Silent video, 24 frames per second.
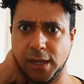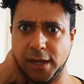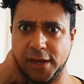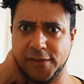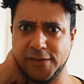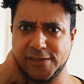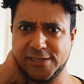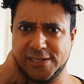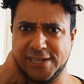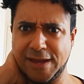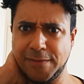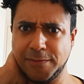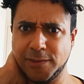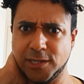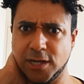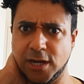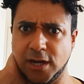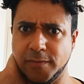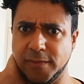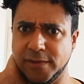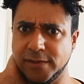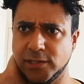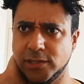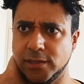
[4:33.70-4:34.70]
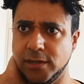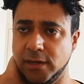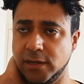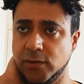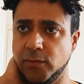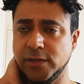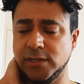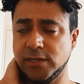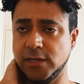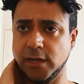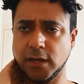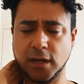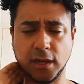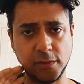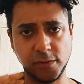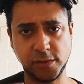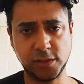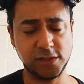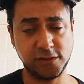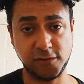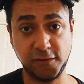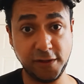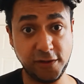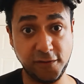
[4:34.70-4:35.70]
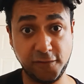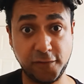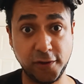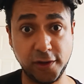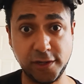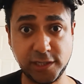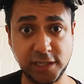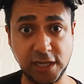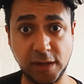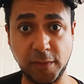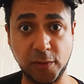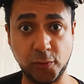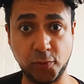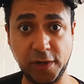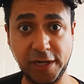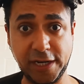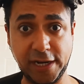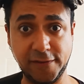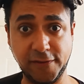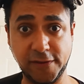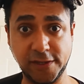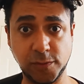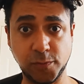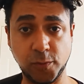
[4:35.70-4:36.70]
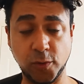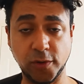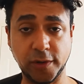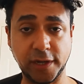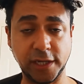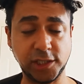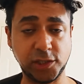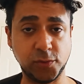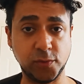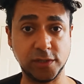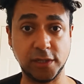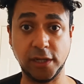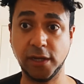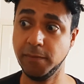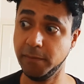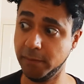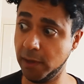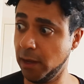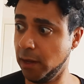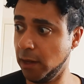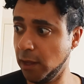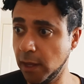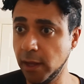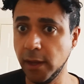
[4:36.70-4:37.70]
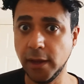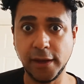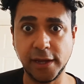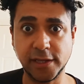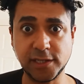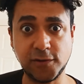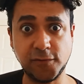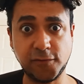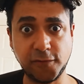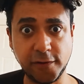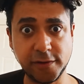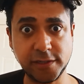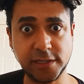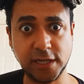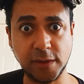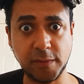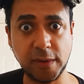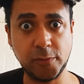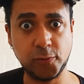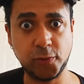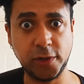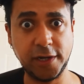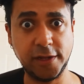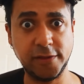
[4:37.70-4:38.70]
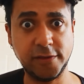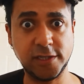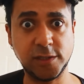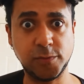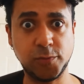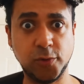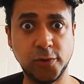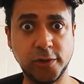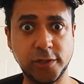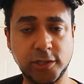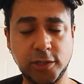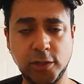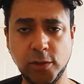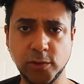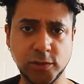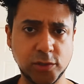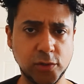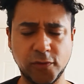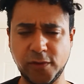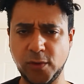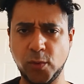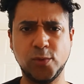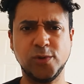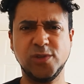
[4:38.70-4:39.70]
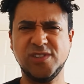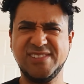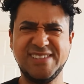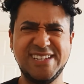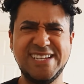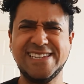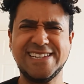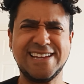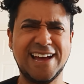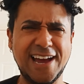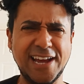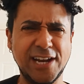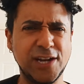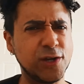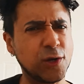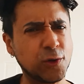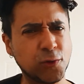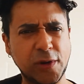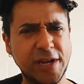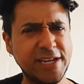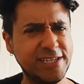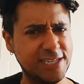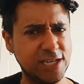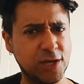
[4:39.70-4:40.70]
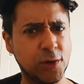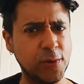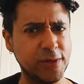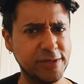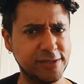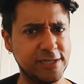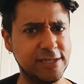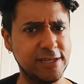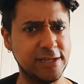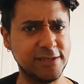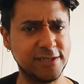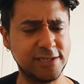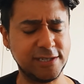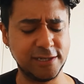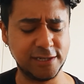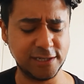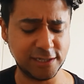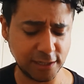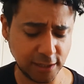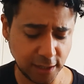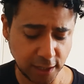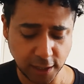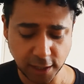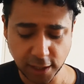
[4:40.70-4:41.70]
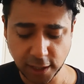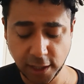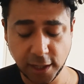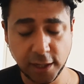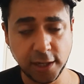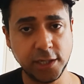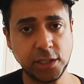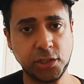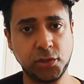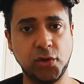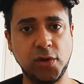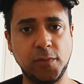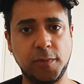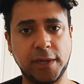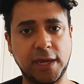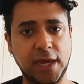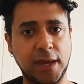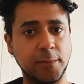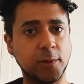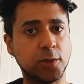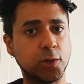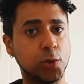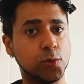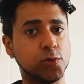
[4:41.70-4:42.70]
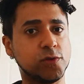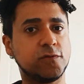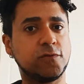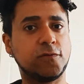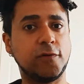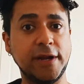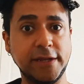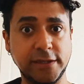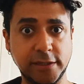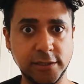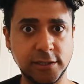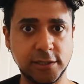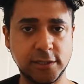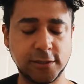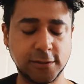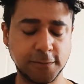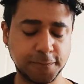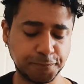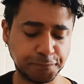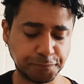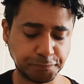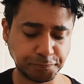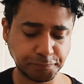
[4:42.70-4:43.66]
at the same time. And I was like, oh, it's the first time I'm reading this book. And she was like, it's the first time I'm reading this book too. So there were these kind of crazy coincidences. So we became close friends.